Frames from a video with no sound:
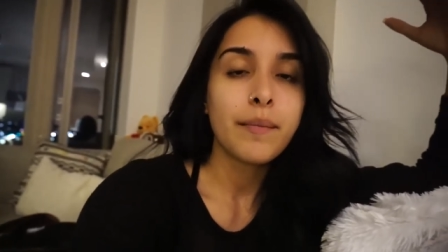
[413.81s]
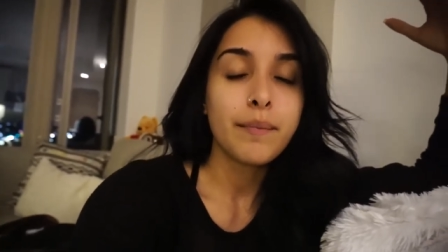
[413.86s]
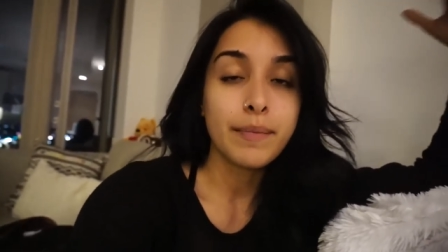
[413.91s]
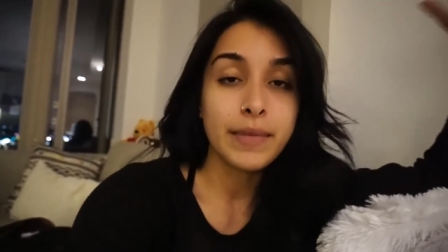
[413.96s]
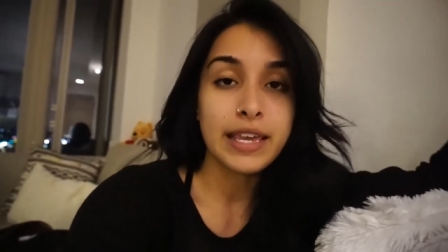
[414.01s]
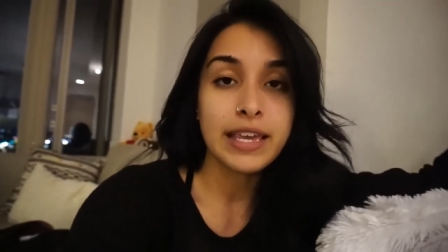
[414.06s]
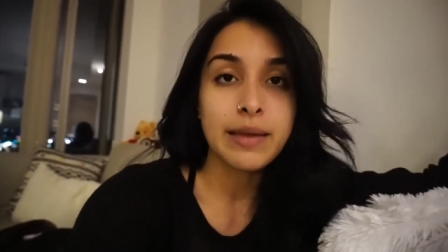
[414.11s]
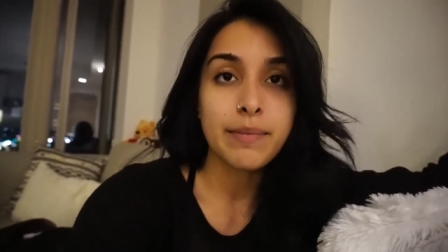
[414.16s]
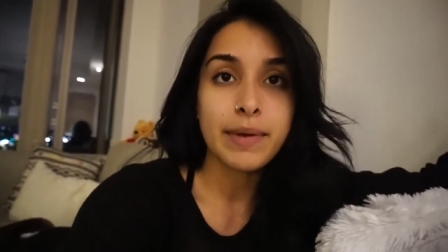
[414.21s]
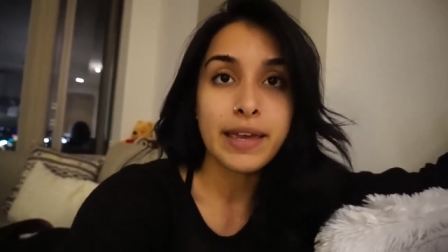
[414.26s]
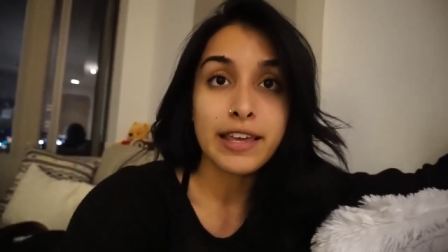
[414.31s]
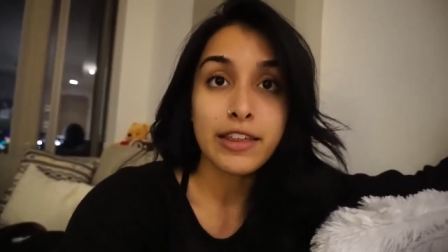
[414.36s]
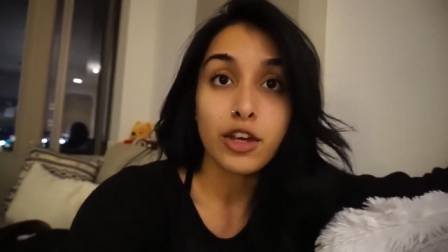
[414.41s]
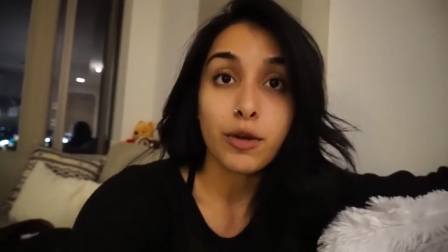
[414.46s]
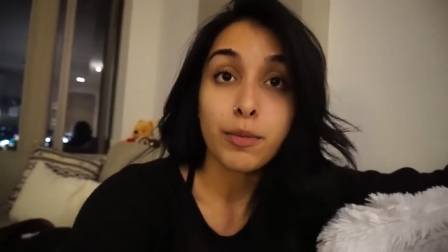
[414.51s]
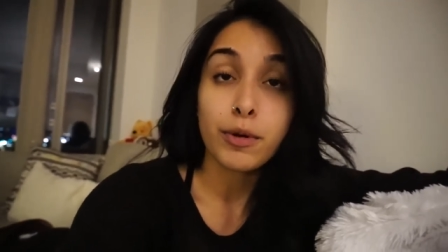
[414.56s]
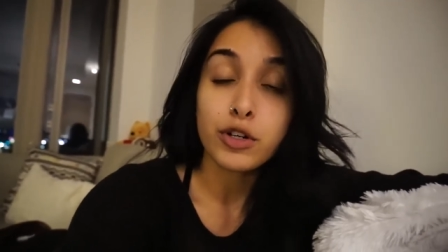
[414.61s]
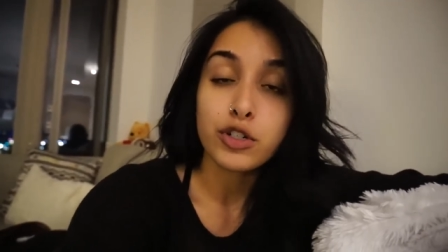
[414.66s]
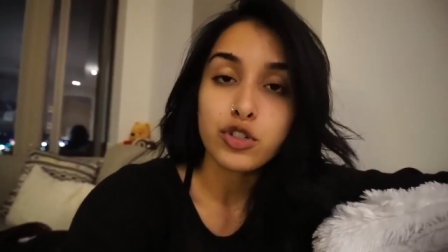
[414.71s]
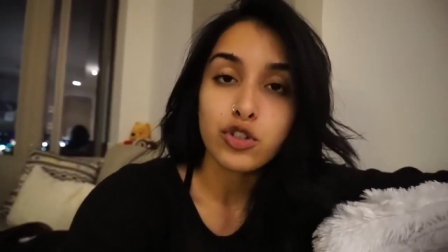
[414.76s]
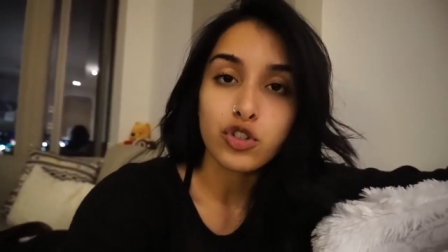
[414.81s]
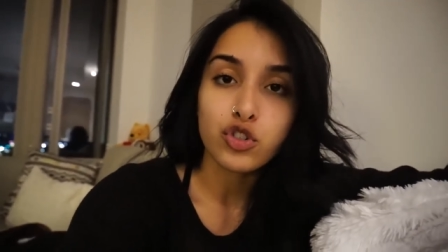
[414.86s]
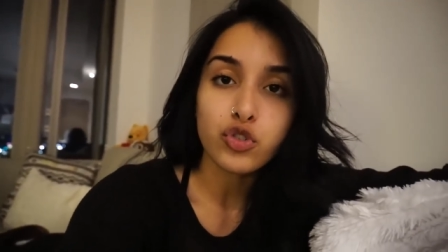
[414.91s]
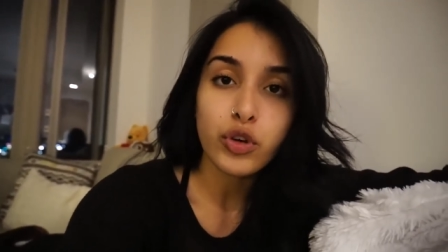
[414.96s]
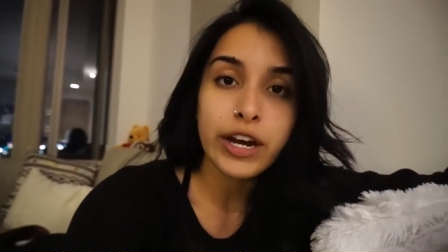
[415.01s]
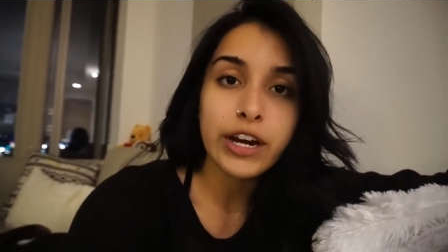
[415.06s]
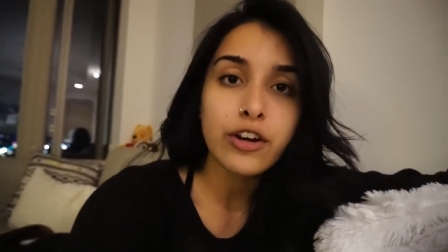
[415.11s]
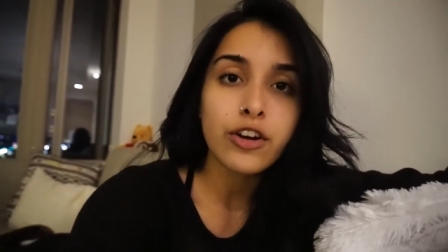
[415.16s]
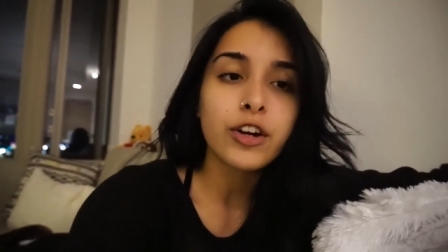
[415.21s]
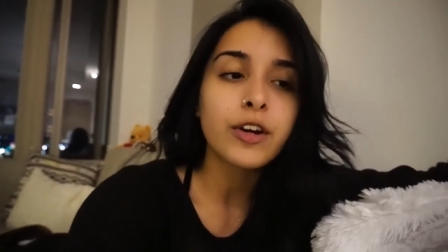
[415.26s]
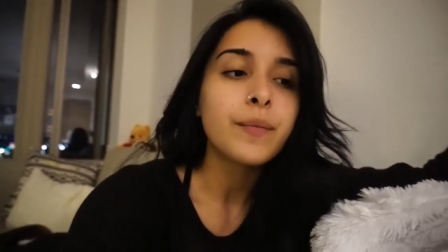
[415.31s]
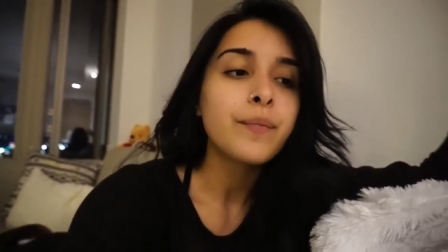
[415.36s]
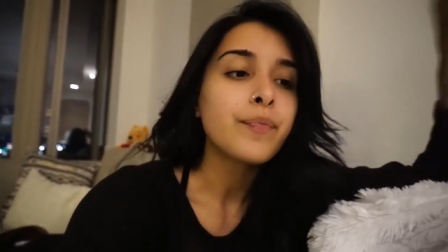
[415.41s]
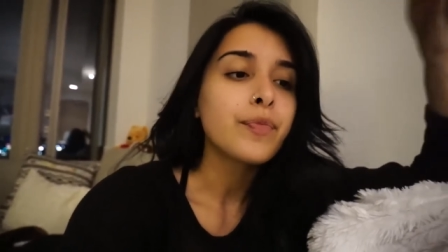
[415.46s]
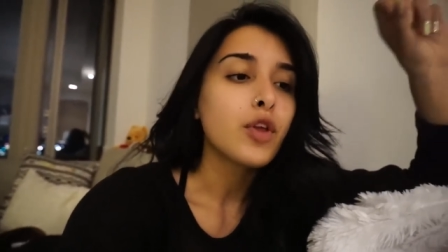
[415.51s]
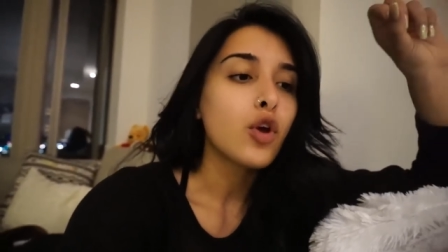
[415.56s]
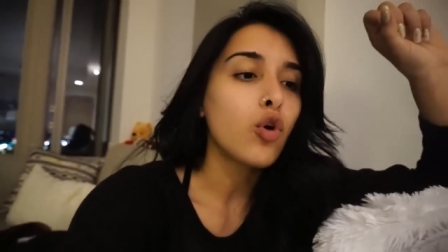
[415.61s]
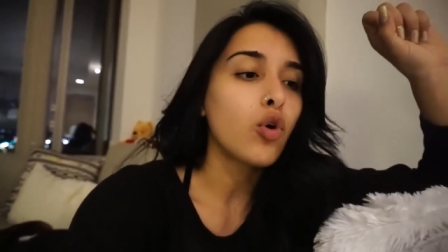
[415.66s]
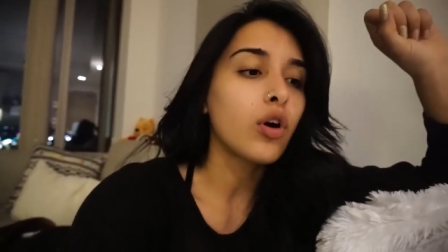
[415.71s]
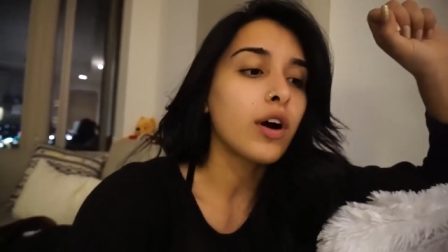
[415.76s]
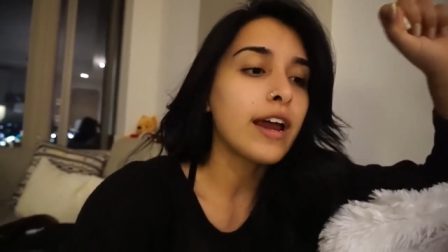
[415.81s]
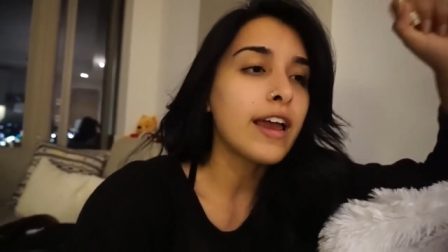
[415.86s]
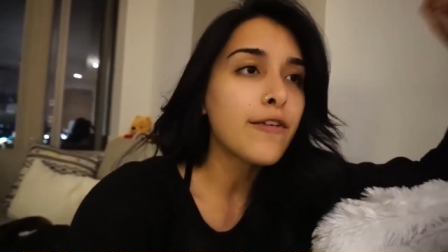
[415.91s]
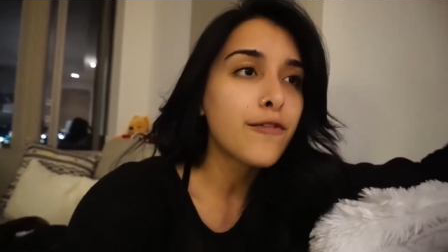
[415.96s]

me being their personal trainer or